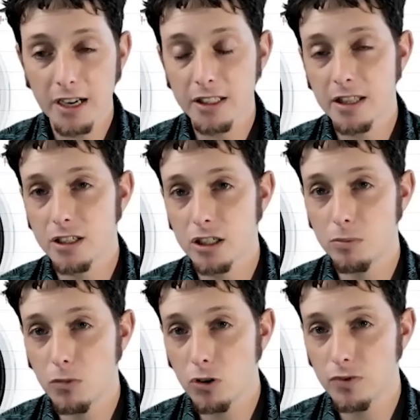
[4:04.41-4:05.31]
that they just
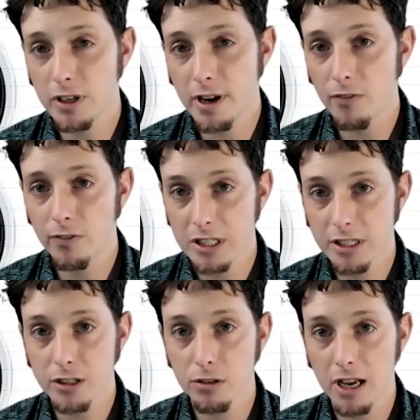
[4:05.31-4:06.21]
moved it off of a
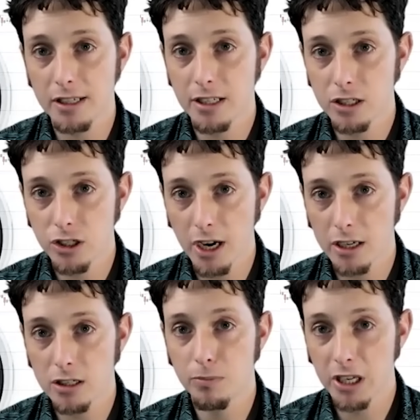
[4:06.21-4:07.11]
centralized
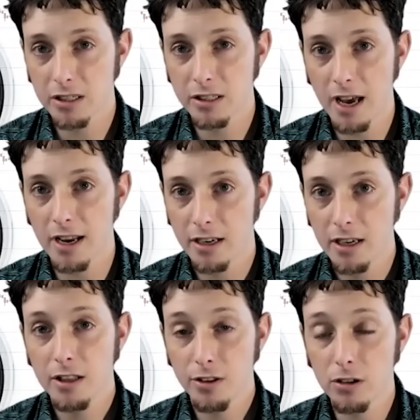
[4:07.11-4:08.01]
exchange means that
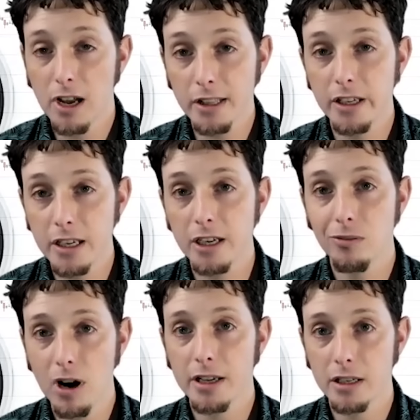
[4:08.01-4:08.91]
they're likely getting
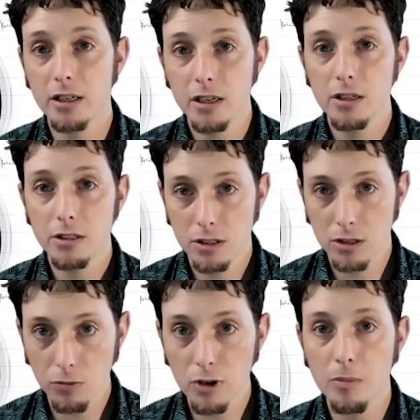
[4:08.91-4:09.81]
ready to
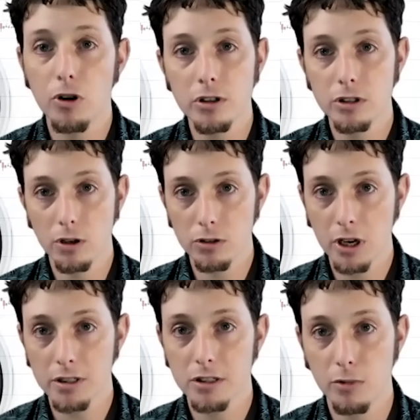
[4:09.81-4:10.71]
reimburse those
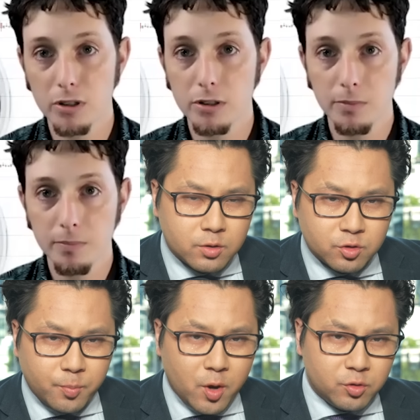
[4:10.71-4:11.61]
customers.
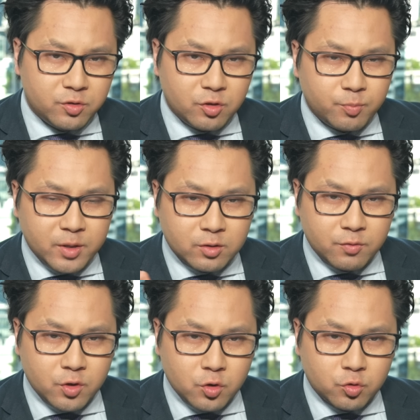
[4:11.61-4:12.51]
Suppose this piece
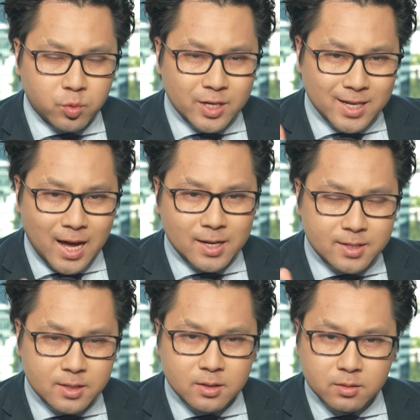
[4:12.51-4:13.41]
of news were not
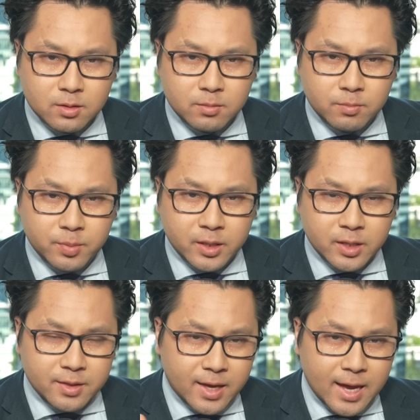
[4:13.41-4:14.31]
to be
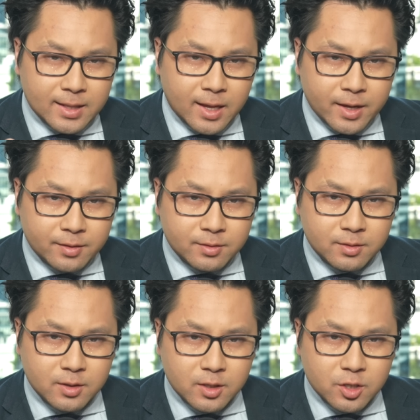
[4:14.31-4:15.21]
in the headlines.
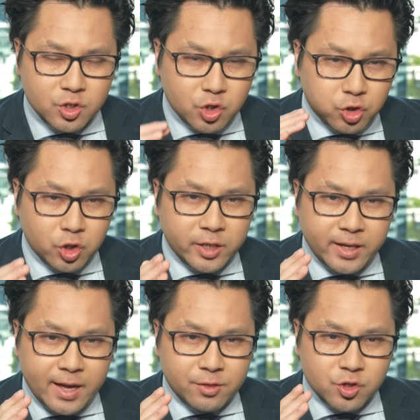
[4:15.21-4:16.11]
Just looking
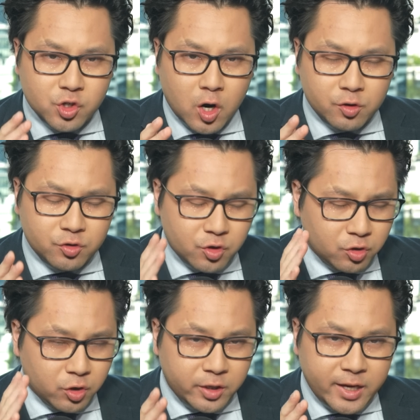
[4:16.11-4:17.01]
at the charts,
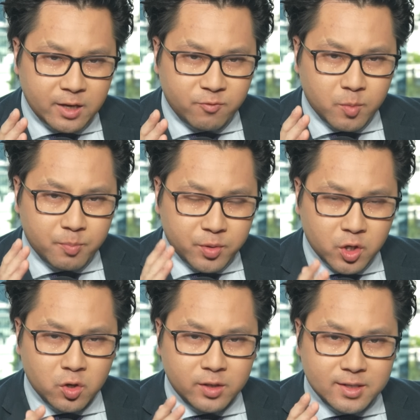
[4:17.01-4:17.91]
just looking at it from a
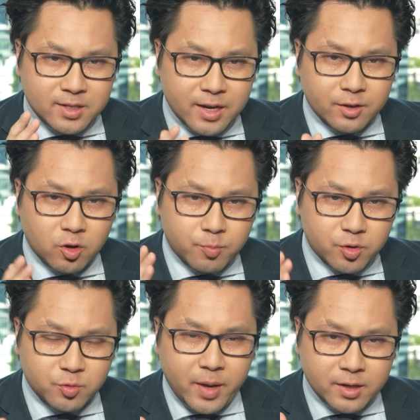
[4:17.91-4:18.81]
purely technical
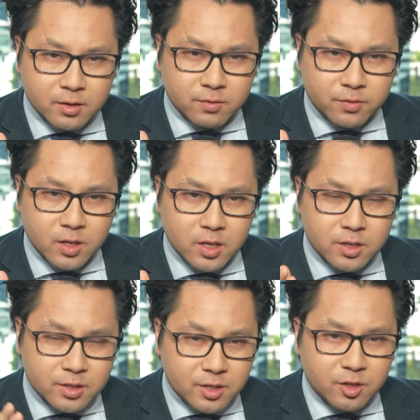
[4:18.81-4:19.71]
perspective,
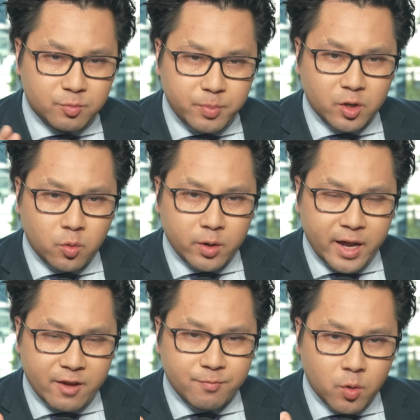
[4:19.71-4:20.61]
does Bitcoin
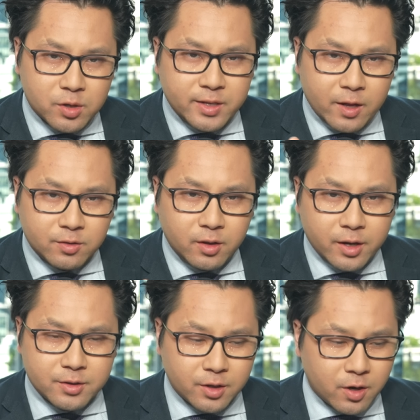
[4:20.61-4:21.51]
have more downside to